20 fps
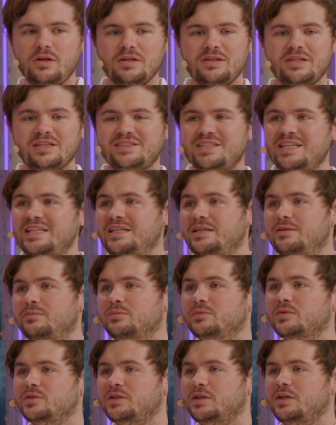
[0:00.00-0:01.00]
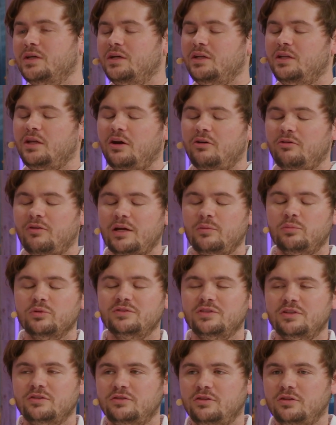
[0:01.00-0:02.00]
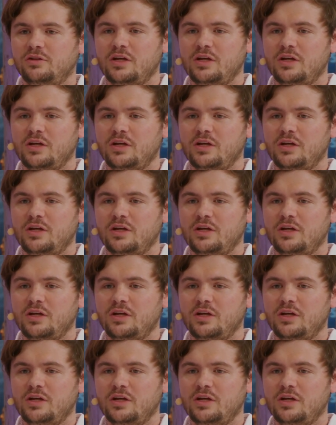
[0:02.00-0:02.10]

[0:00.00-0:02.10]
the teams that are able to